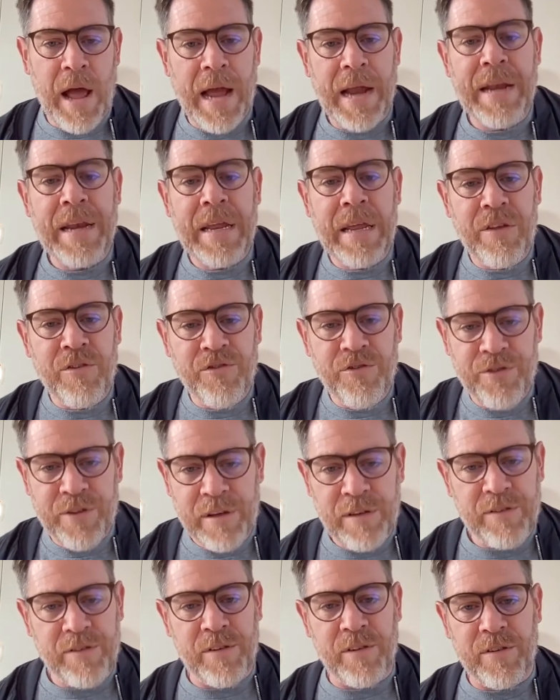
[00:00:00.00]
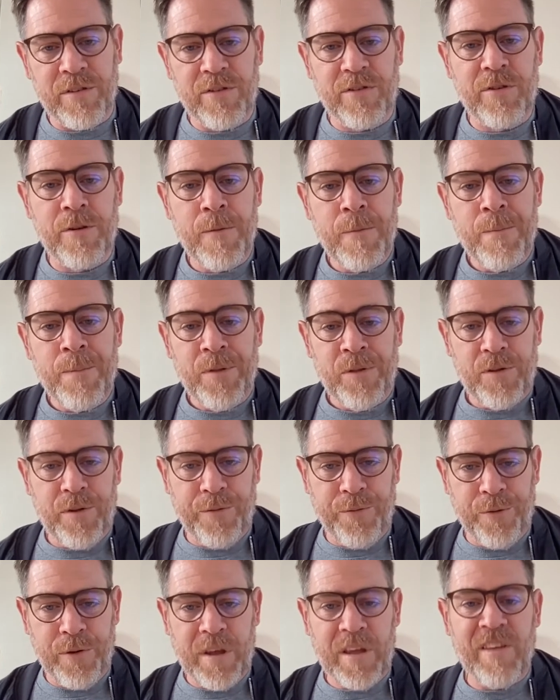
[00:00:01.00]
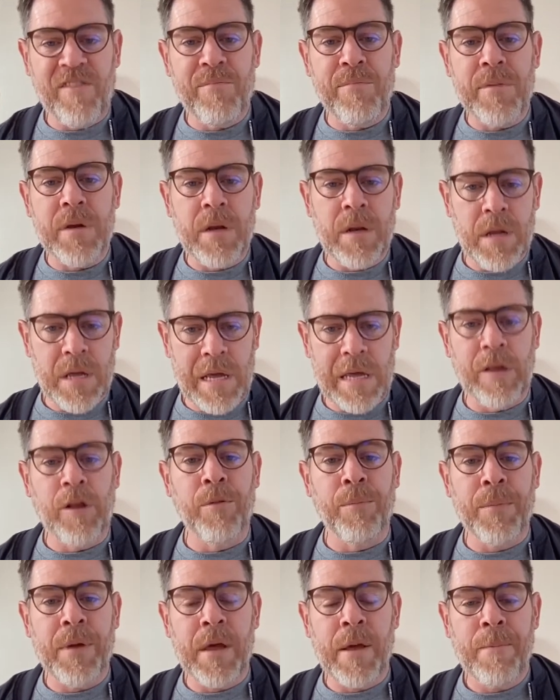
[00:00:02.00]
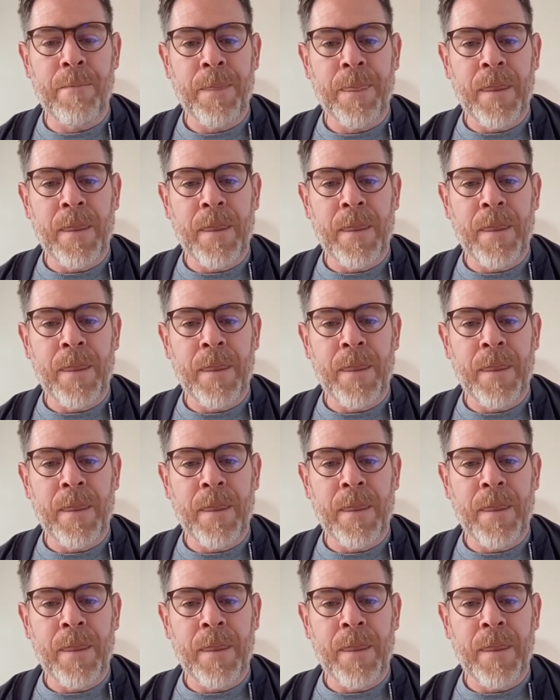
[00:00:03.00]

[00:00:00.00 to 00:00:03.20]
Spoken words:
I need Jesus to forgive me and heal me